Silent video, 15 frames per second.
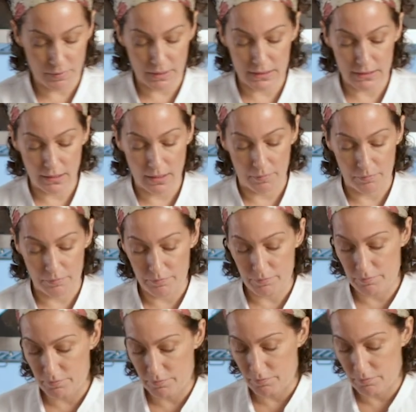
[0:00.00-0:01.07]
mix it up.
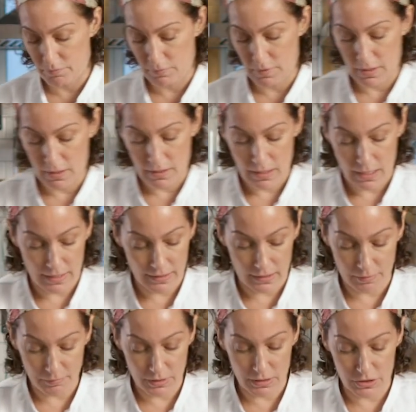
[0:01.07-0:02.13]
And then
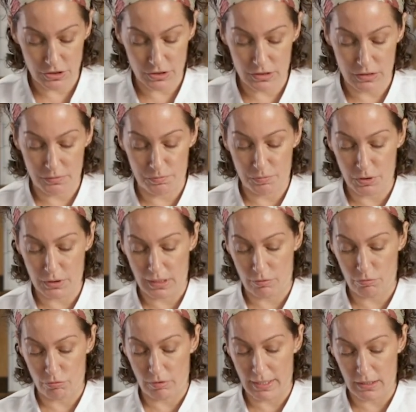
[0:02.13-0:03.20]
I'm going to just put
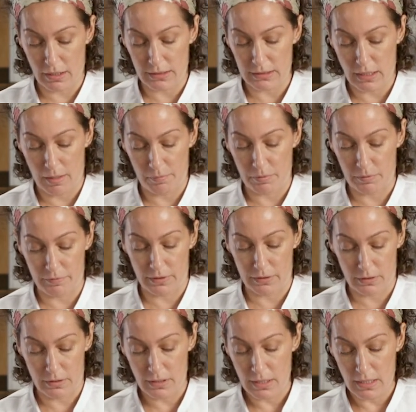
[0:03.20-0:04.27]
that right on top of
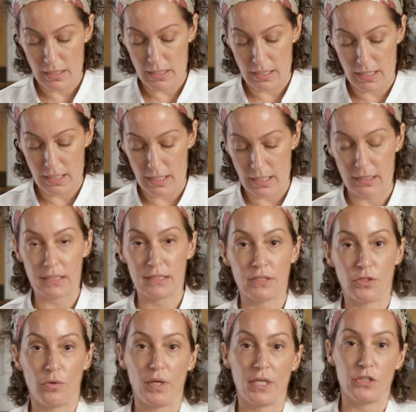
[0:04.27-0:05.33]
it, and it's
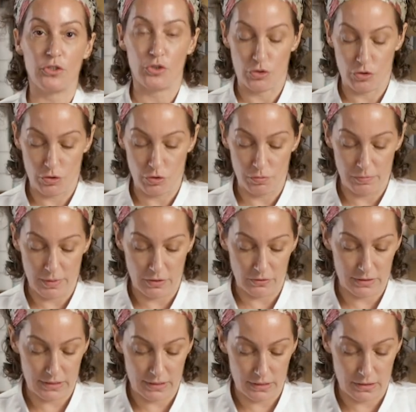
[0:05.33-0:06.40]
going to
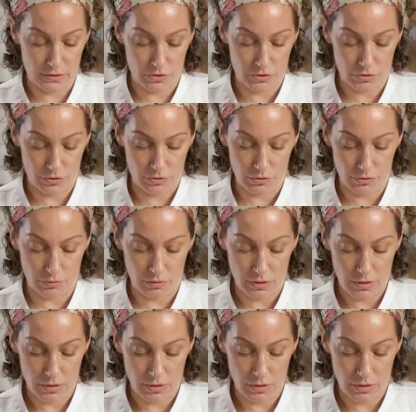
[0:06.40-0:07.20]
melt into